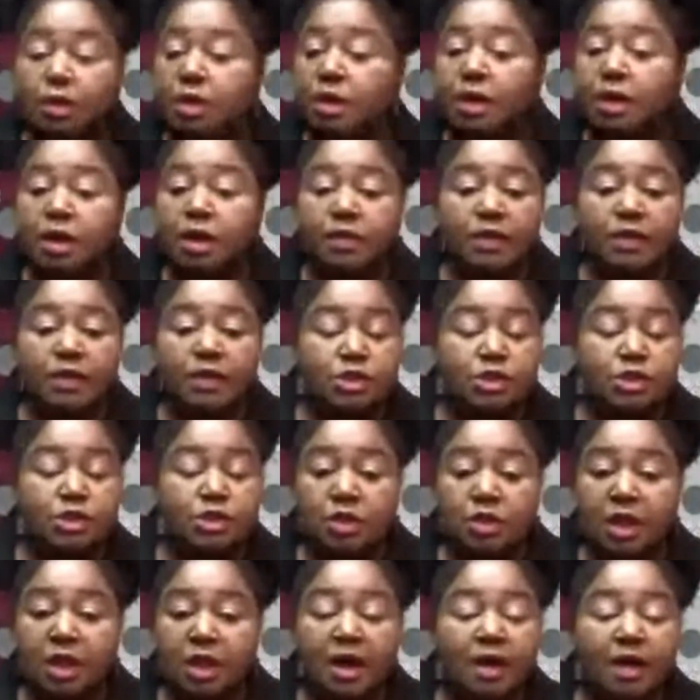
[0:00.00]
that you
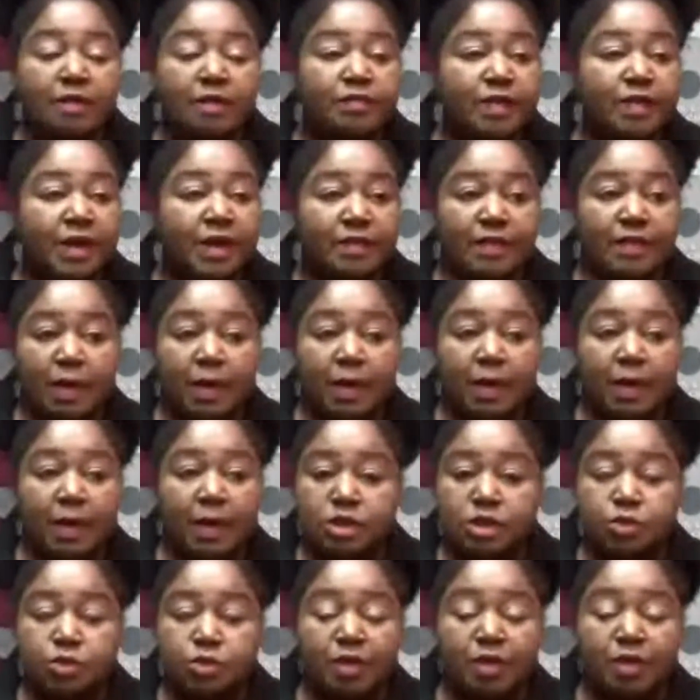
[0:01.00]
love and that works
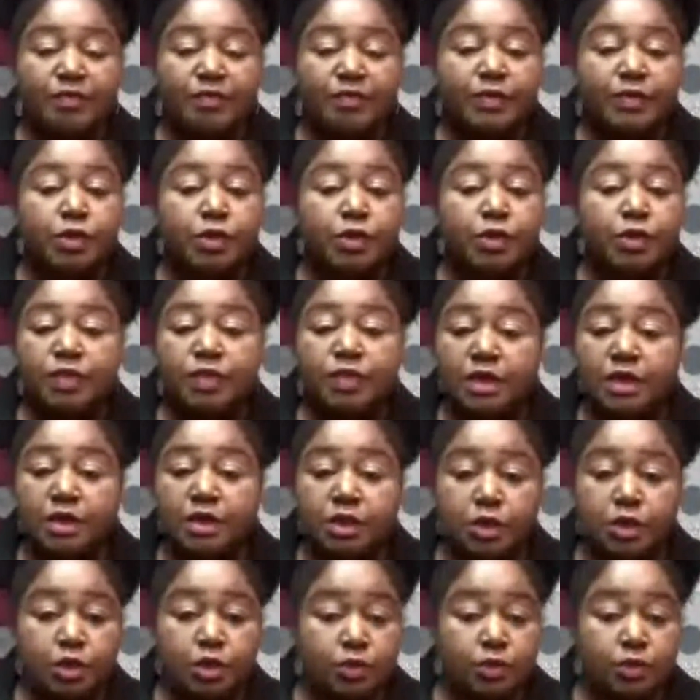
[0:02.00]
well for you, then
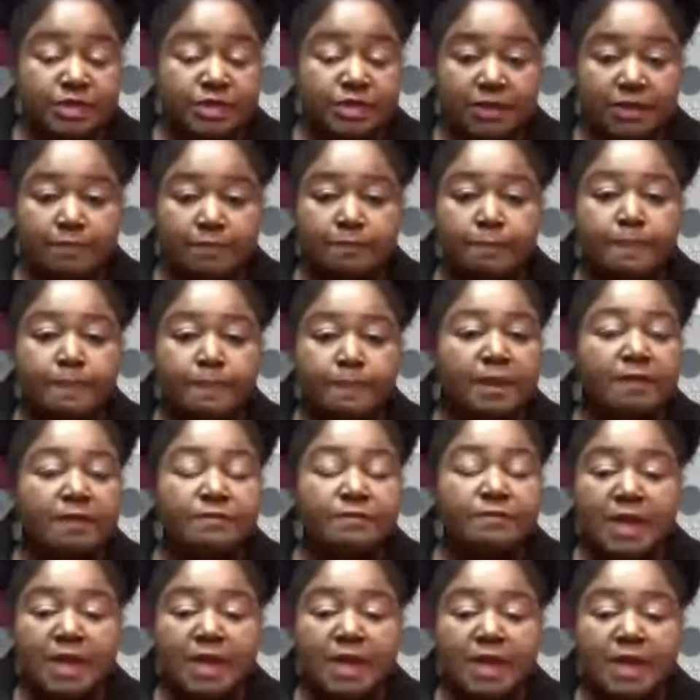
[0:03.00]
use it. If
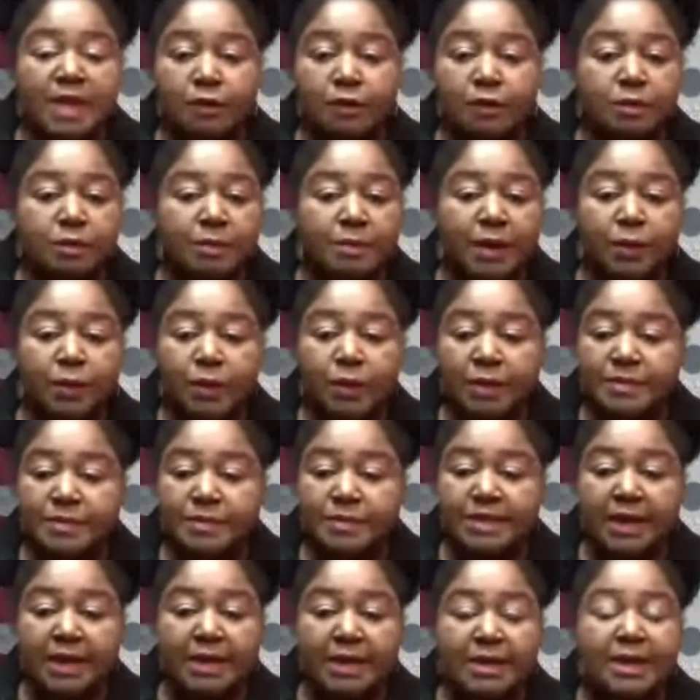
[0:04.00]
not, go to my
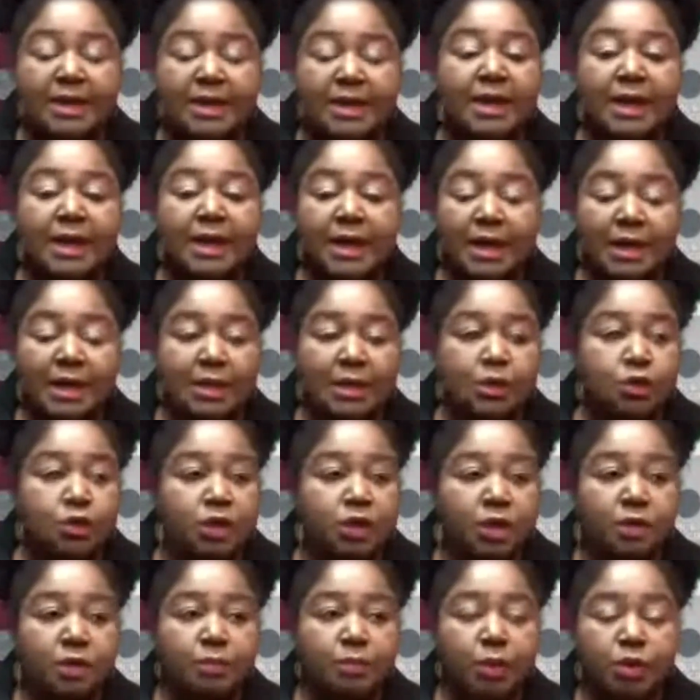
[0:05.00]
website and you can
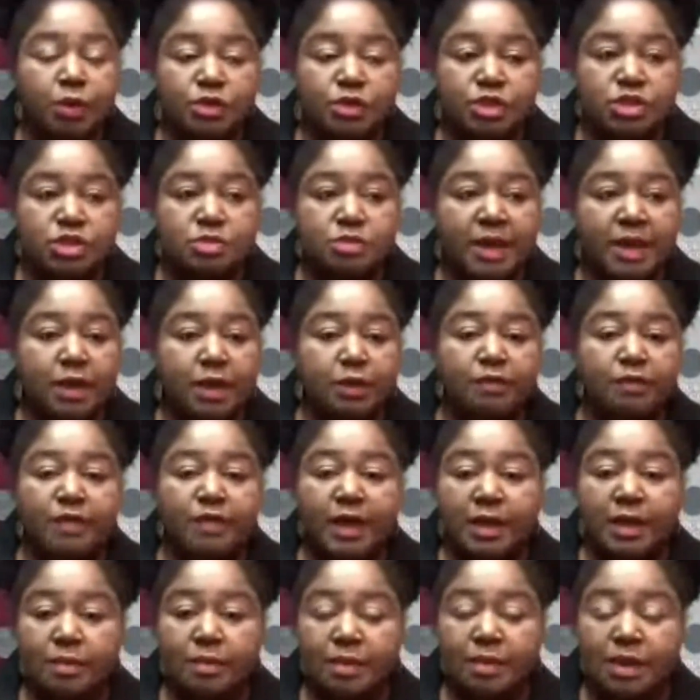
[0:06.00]
purchase my hair
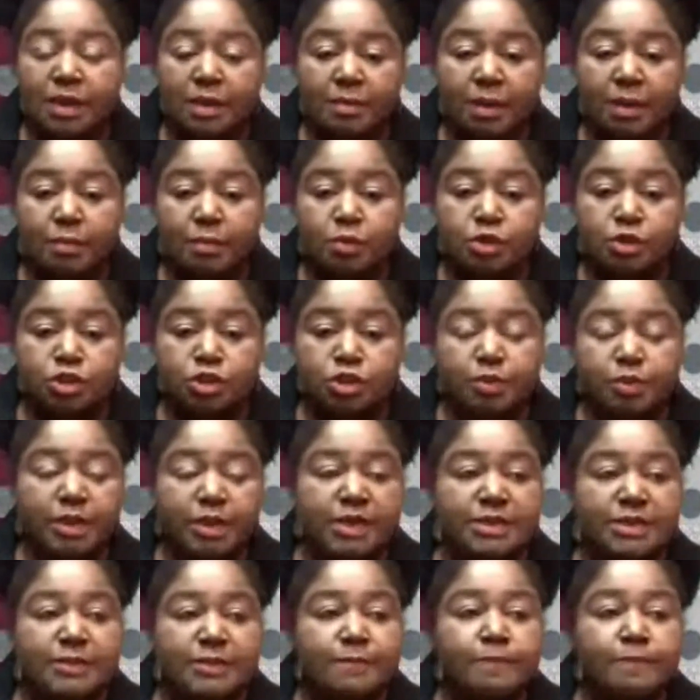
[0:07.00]
vitamin and my Moisture Plus.
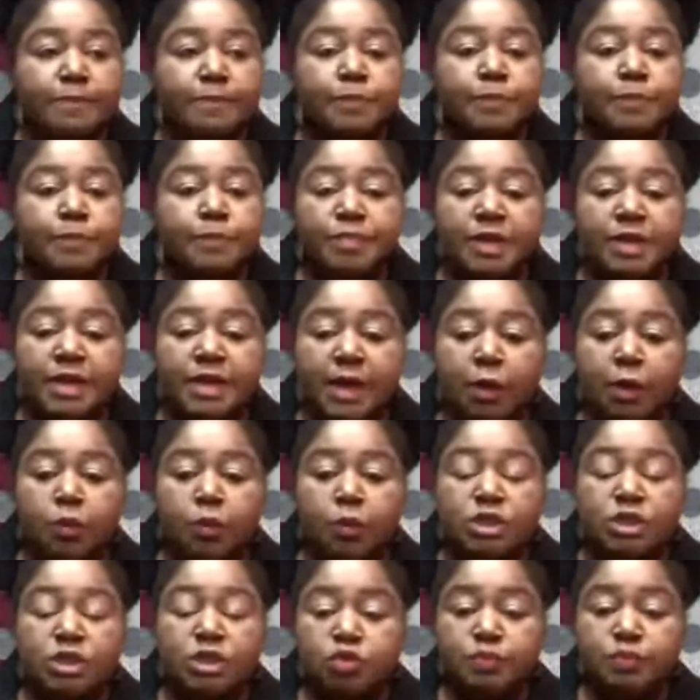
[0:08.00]
Now, once
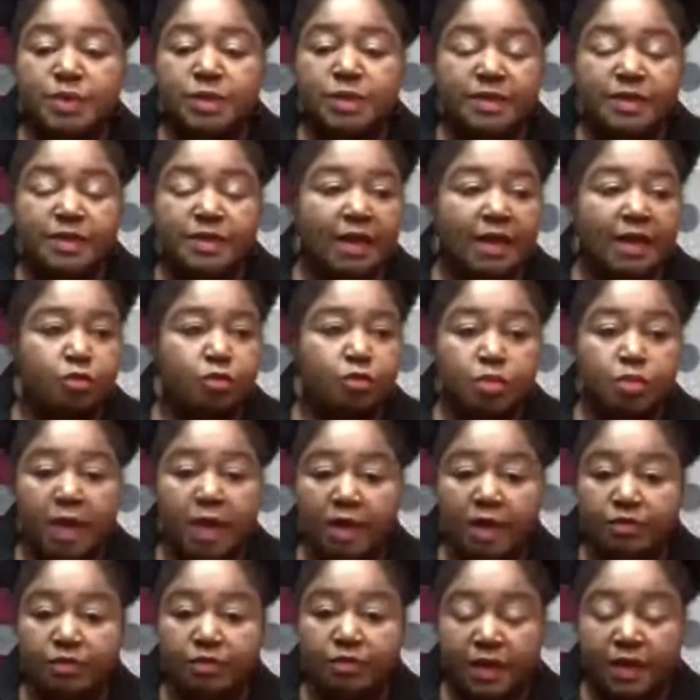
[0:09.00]
you put that throughout
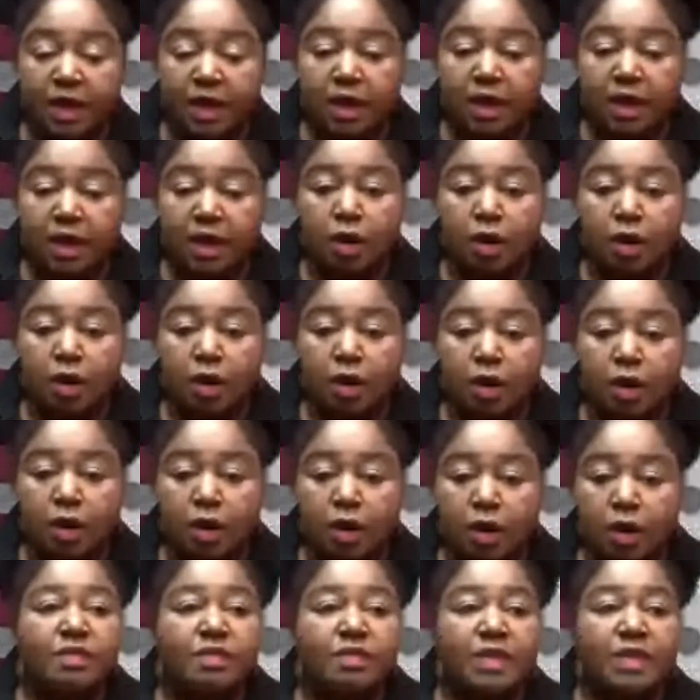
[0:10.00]
the hair,
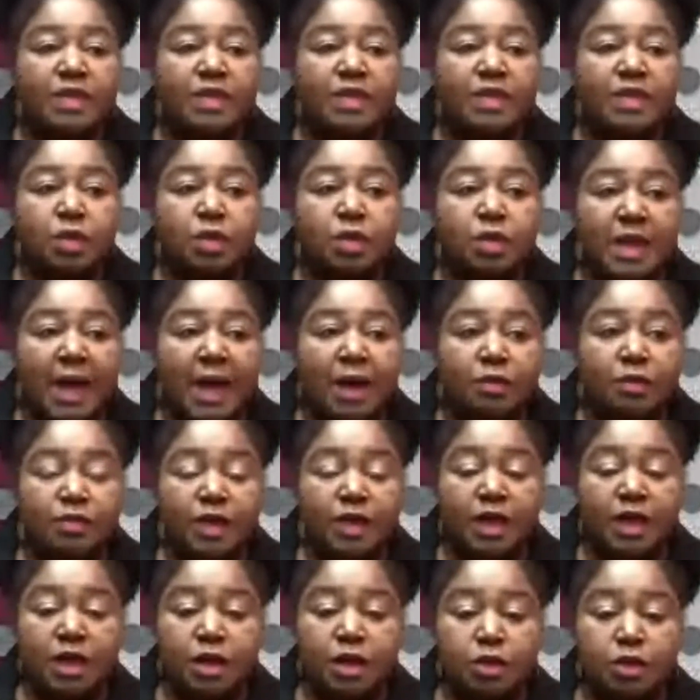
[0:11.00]
then you allow the
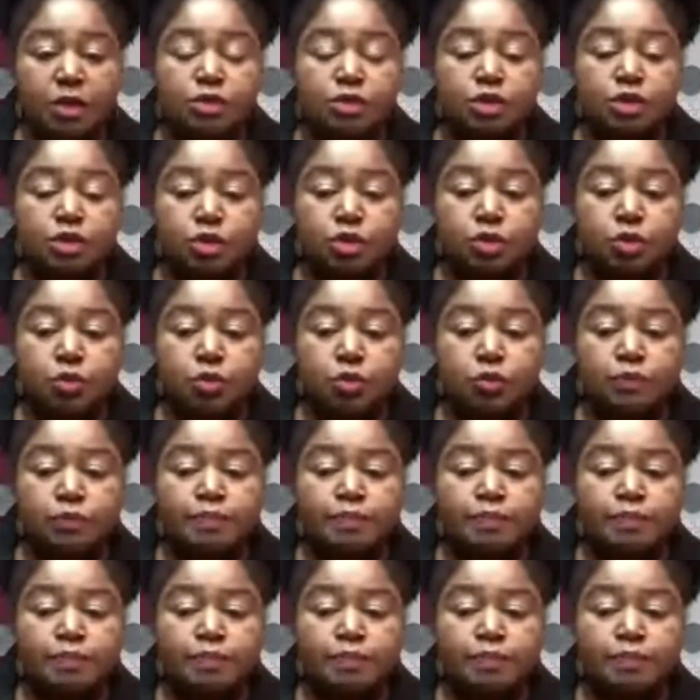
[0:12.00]
hair to